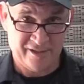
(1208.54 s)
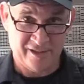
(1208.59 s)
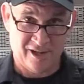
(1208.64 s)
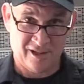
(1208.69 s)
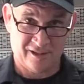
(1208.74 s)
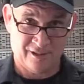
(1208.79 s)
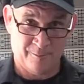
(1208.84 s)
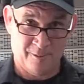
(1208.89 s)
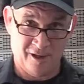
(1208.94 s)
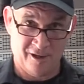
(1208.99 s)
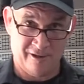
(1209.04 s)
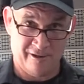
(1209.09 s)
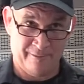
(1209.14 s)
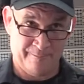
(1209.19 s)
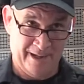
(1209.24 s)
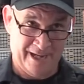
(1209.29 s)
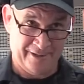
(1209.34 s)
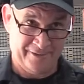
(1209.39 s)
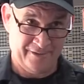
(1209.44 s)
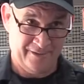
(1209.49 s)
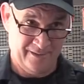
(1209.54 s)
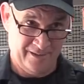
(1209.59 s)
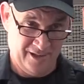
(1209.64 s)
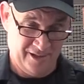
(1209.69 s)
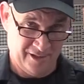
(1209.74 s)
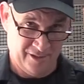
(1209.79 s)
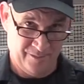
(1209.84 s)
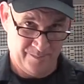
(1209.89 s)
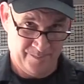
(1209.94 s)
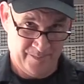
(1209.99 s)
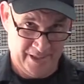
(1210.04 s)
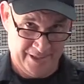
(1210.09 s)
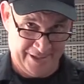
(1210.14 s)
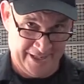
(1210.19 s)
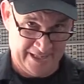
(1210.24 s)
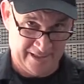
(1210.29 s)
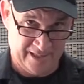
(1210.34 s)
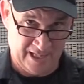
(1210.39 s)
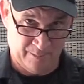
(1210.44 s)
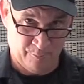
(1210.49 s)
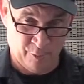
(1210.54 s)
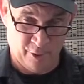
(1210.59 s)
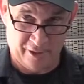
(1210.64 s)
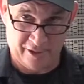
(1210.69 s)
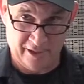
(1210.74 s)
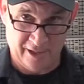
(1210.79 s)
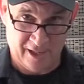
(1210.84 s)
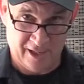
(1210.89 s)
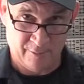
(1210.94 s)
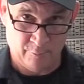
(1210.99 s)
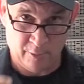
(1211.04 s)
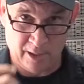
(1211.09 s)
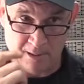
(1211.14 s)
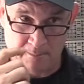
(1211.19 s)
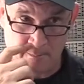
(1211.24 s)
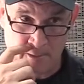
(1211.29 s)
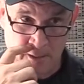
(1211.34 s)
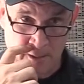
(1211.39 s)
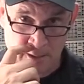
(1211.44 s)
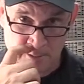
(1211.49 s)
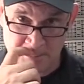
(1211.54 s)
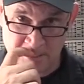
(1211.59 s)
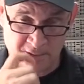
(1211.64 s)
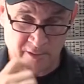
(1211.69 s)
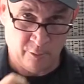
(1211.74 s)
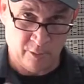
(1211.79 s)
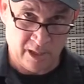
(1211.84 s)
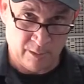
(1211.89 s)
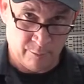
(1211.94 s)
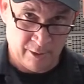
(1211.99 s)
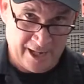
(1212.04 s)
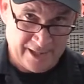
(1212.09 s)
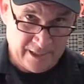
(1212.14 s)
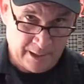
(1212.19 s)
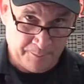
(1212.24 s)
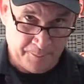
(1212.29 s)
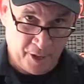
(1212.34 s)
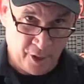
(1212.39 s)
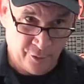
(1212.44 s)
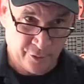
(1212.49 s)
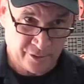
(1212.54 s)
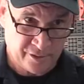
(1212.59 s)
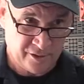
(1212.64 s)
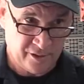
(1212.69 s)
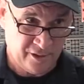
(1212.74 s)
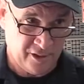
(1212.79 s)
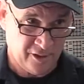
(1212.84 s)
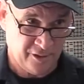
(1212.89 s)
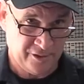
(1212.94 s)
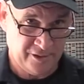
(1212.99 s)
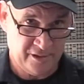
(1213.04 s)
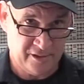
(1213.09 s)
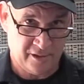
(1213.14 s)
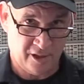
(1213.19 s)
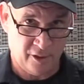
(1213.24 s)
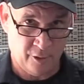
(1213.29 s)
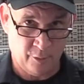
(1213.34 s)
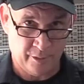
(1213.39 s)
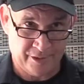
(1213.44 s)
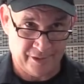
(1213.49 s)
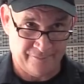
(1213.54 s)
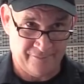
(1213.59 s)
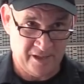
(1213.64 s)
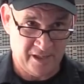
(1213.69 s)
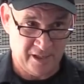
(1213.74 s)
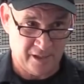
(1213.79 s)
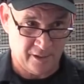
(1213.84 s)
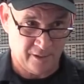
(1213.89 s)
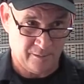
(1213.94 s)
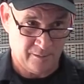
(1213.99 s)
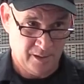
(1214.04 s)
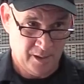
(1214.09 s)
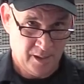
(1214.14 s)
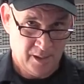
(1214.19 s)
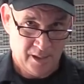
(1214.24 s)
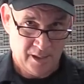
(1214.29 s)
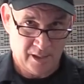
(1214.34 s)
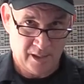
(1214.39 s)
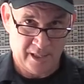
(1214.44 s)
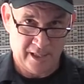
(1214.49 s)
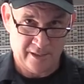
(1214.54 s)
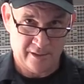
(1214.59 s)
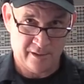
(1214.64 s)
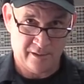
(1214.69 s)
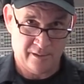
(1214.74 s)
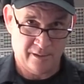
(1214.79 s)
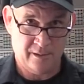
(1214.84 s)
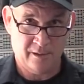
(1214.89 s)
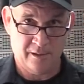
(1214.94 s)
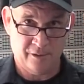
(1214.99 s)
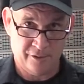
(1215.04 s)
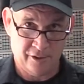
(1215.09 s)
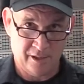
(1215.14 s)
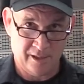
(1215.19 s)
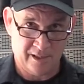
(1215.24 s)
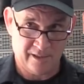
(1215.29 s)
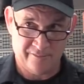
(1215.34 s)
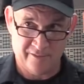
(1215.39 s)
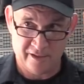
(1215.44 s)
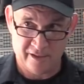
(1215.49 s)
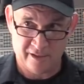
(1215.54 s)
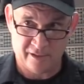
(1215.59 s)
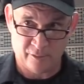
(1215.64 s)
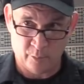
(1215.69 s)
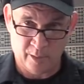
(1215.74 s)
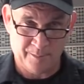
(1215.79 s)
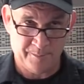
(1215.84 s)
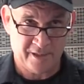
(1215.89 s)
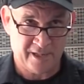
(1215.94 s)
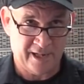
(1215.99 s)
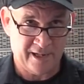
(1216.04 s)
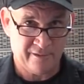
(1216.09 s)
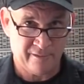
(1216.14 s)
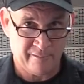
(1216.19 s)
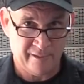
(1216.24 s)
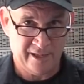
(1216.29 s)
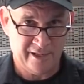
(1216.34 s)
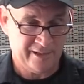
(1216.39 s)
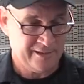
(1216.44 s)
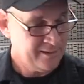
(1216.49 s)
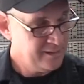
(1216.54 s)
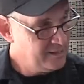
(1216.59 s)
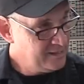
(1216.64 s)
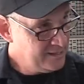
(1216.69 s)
talk to Margaret about, the things that I'm working on especially when I'm writing a post, to go with the video in case, you guys visit the website and read it.